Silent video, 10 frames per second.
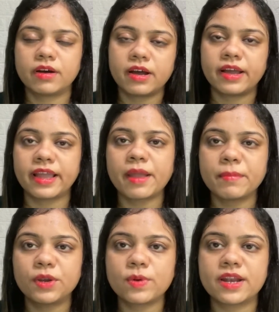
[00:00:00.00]
I
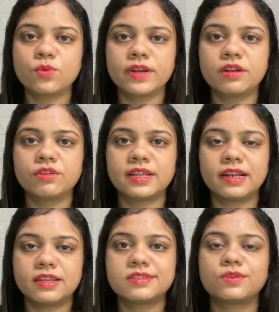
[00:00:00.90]
meant to add Twitter to that
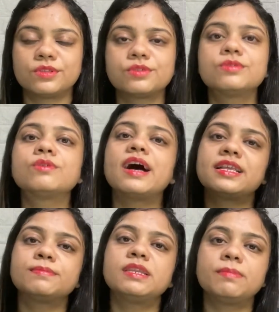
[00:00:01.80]
list also. So as
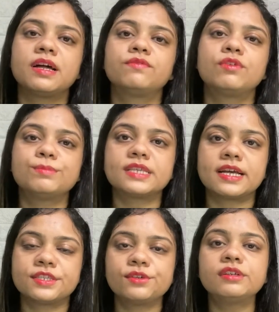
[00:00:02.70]
many platforms
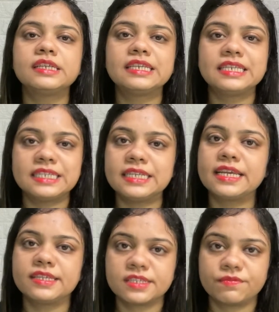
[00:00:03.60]
as your TA
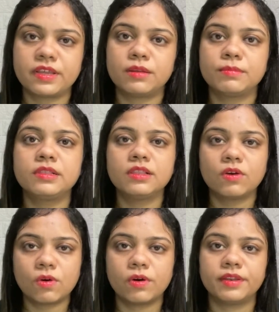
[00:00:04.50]
is available
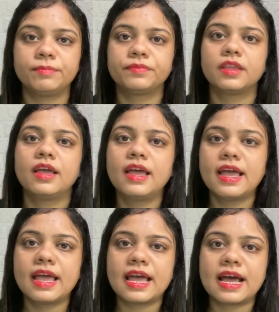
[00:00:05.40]
on.
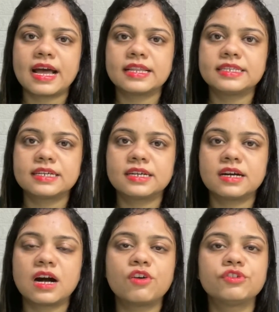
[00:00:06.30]
And
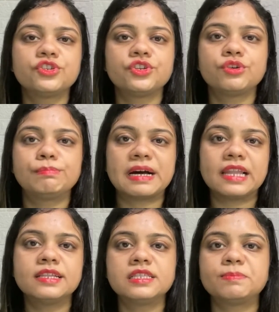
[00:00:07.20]
how do you
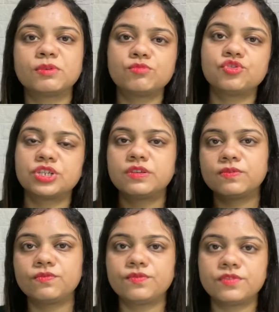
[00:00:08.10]
balance
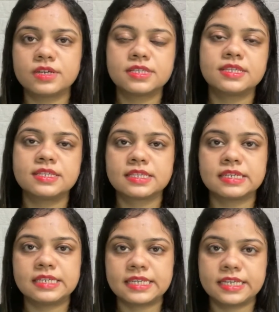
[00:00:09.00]
promotion versus
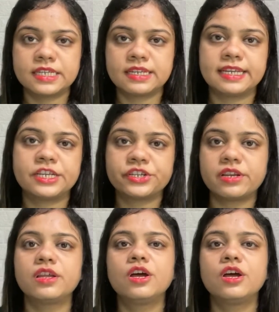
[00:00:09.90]
content creation?